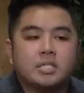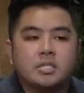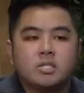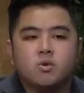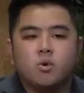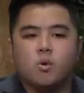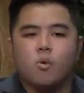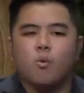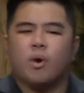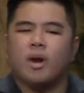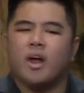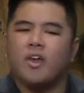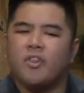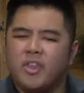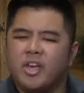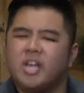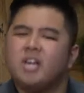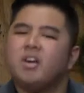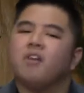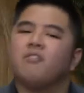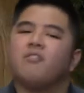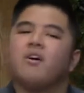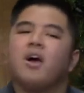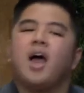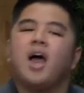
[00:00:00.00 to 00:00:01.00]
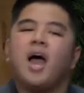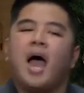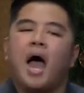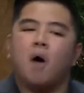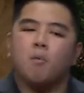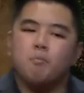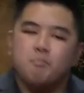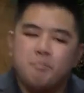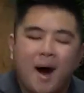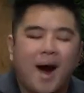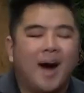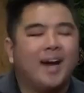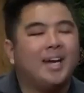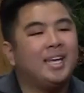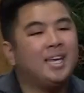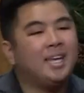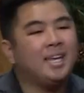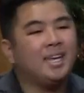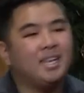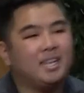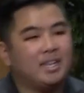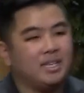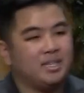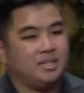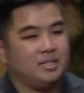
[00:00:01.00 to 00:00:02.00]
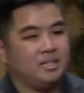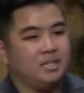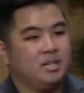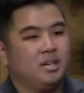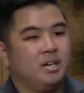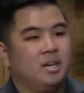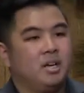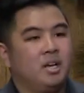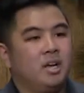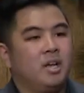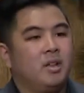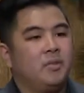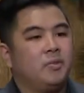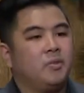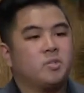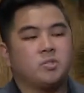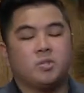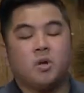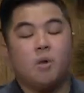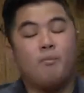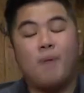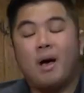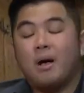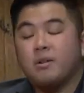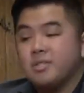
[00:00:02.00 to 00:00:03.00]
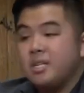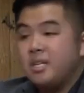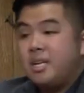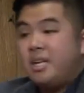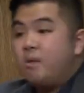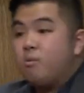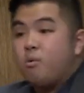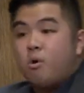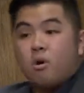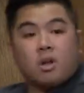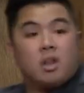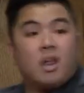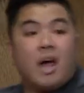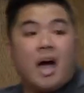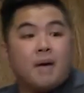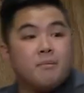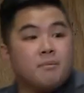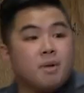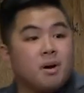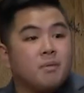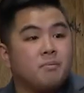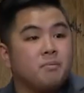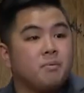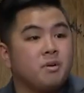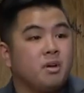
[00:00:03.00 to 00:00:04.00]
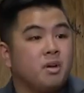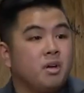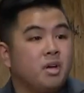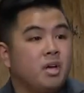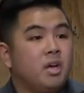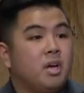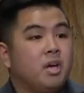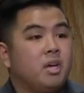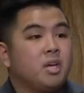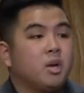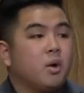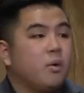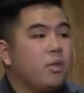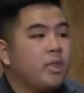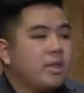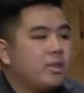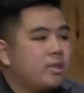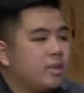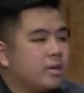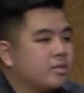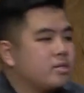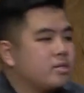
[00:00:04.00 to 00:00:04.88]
to it when I think of how mighty He is. There's no mountain He won't climb up. You know, that there's